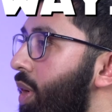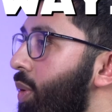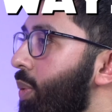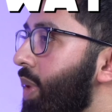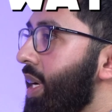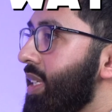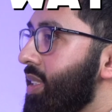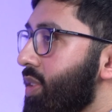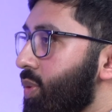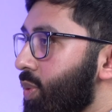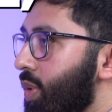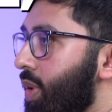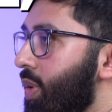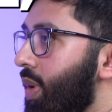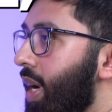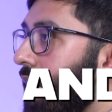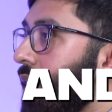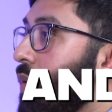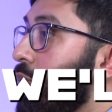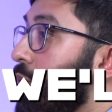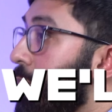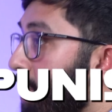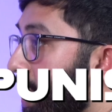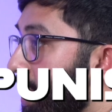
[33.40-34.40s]
our ways as well,
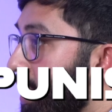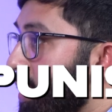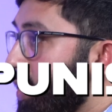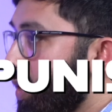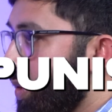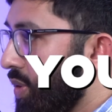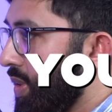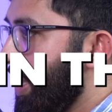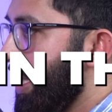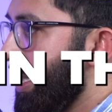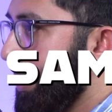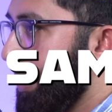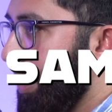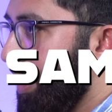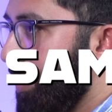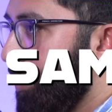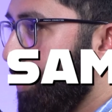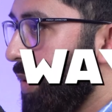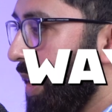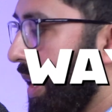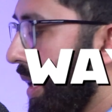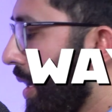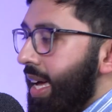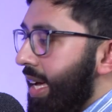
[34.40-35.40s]
and we'll punish you in the same
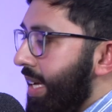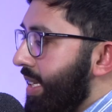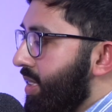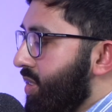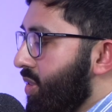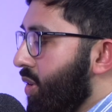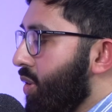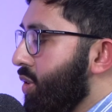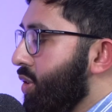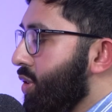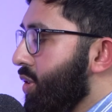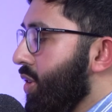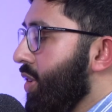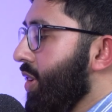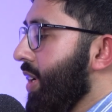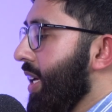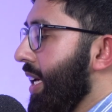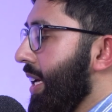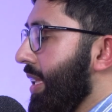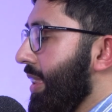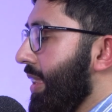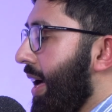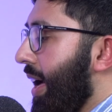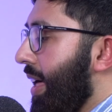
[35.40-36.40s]
way. It's so
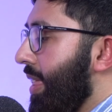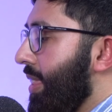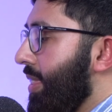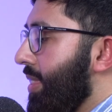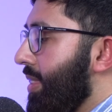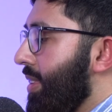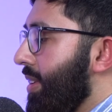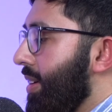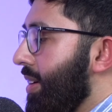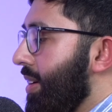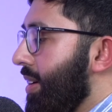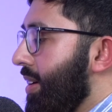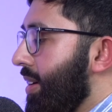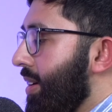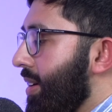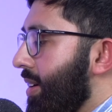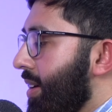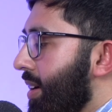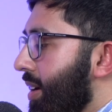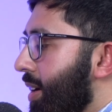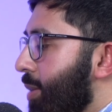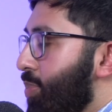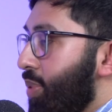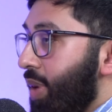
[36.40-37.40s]
shocking that the
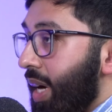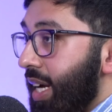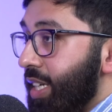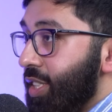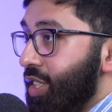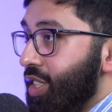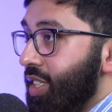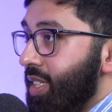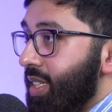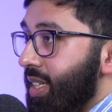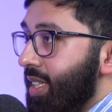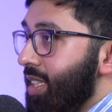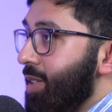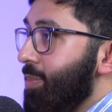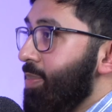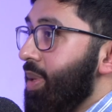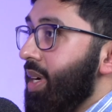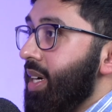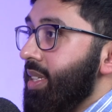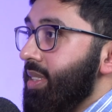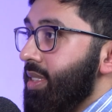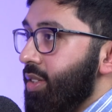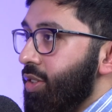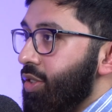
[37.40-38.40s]
oppression and the
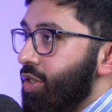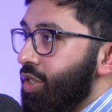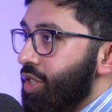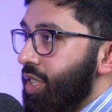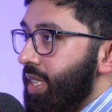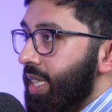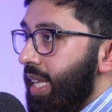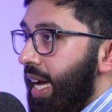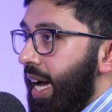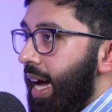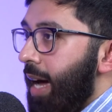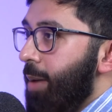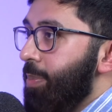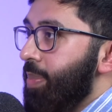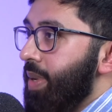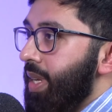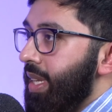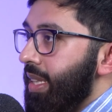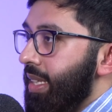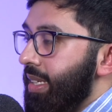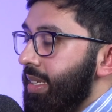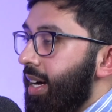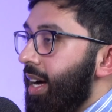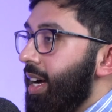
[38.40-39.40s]
persecution that happened
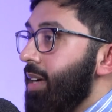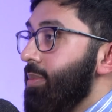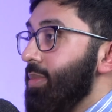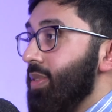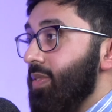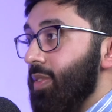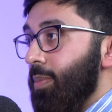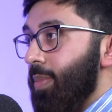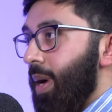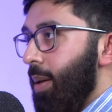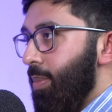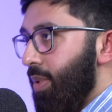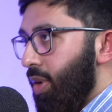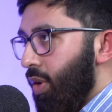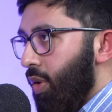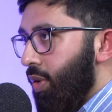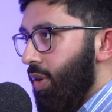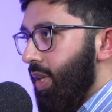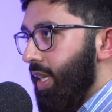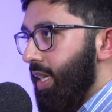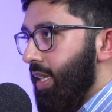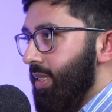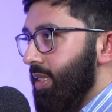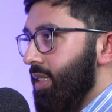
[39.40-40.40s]
in the times of the
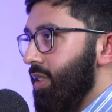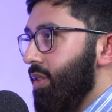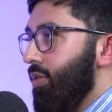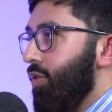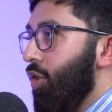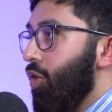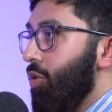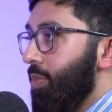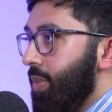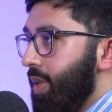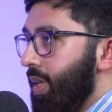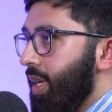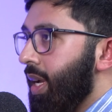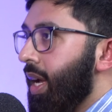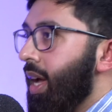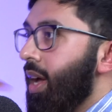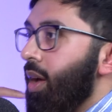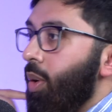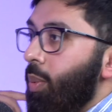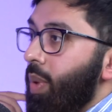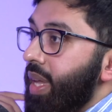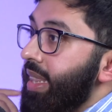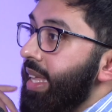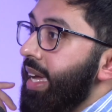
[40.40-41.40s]
Babylonians and the Roman,
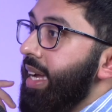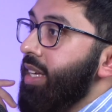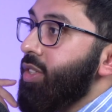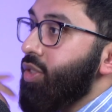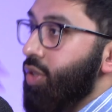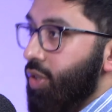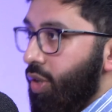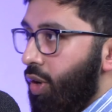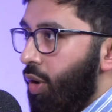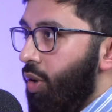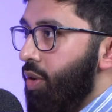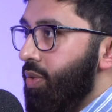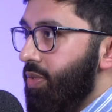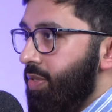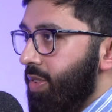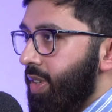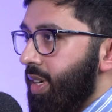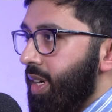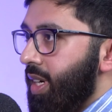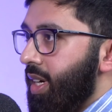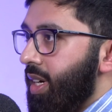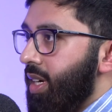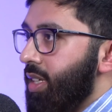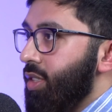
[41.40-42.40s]
when they took
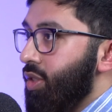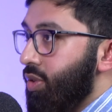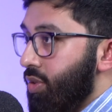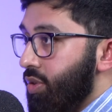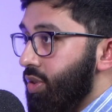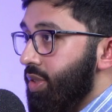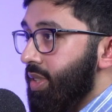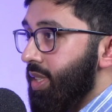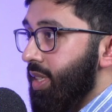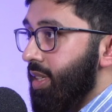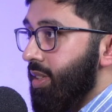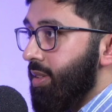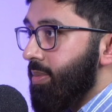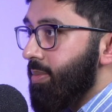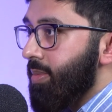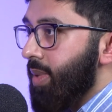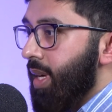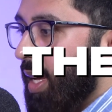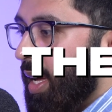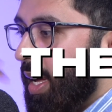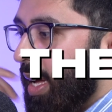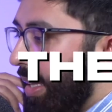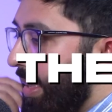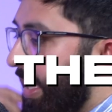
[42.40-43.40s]
over Jerusalem,
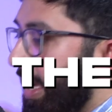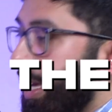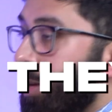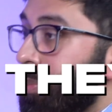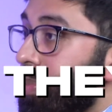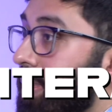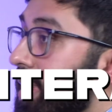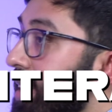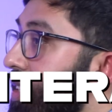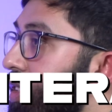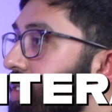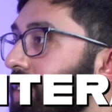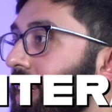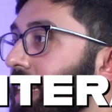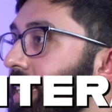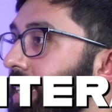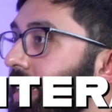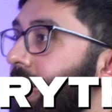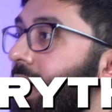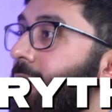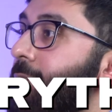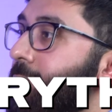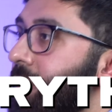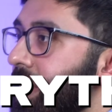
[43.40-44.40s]
they
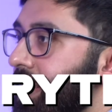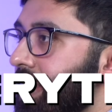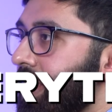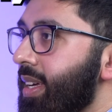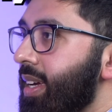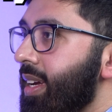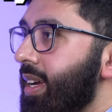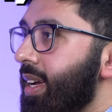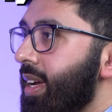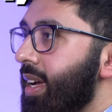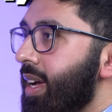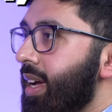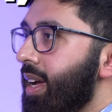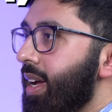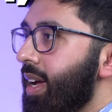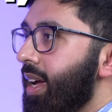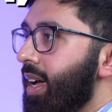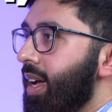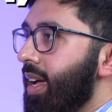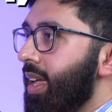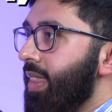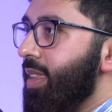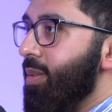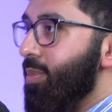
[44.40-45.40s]
obliterated everything.
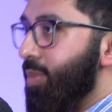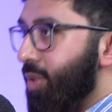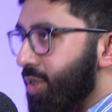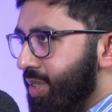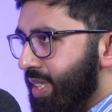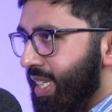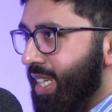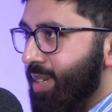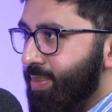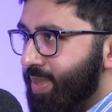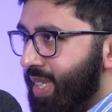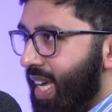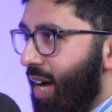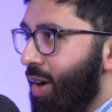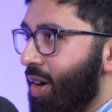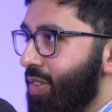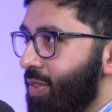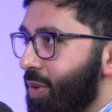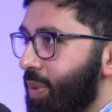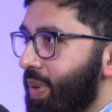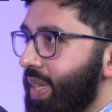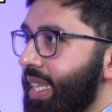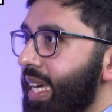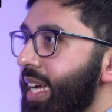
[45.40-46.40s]
The Muslims,
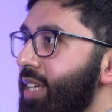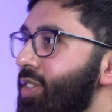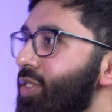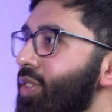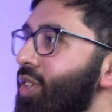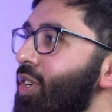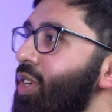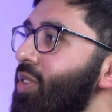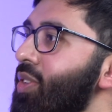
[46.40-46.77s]
however, when they took